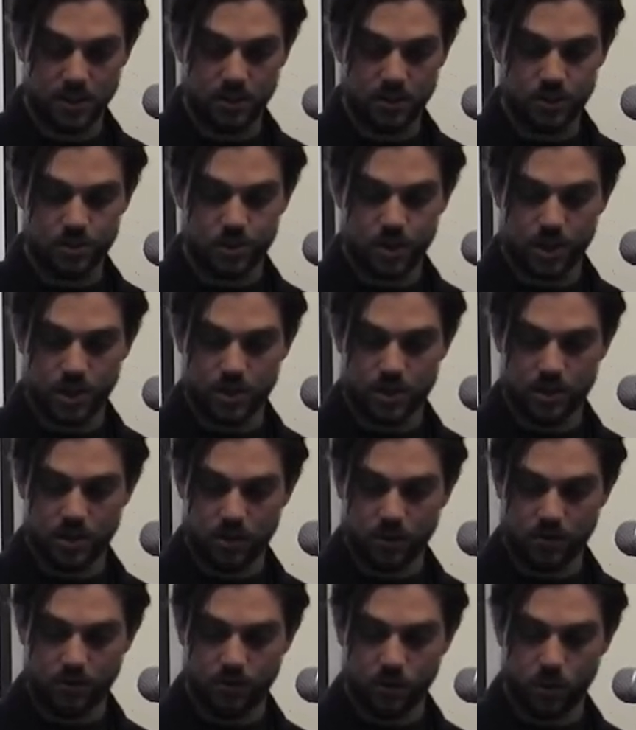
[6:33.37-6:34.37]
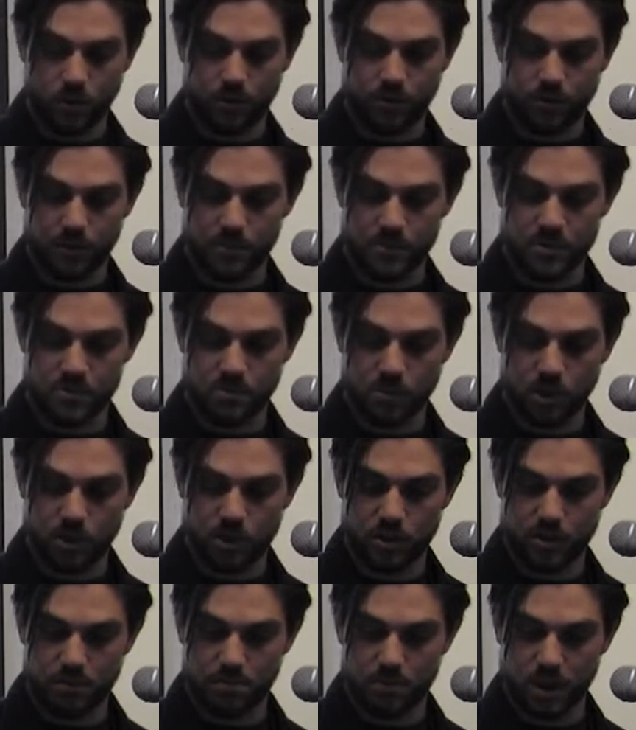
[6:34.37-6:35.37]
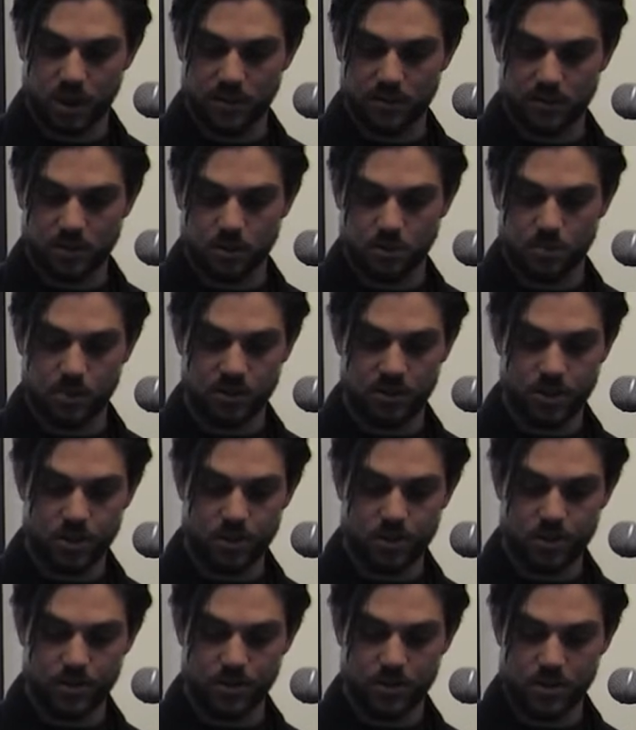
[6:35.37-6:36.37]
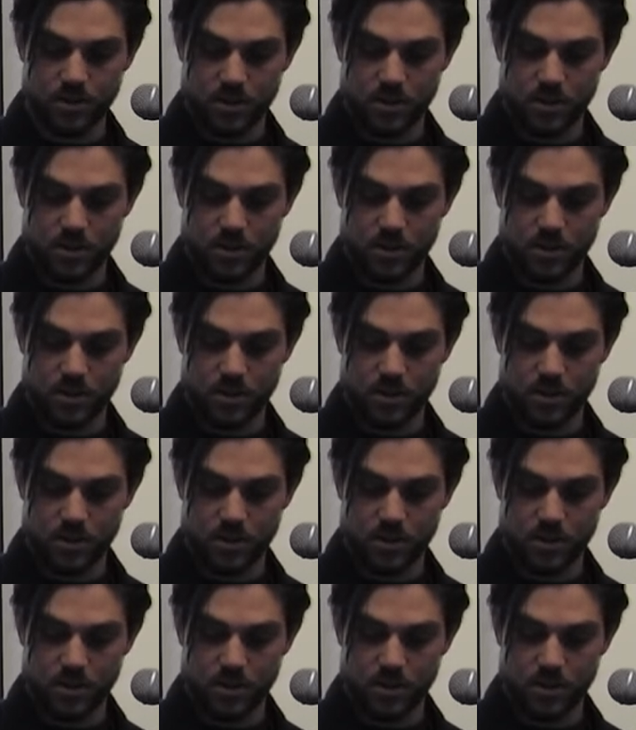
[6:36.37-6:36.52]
The genre evolved from smaller, modest composition,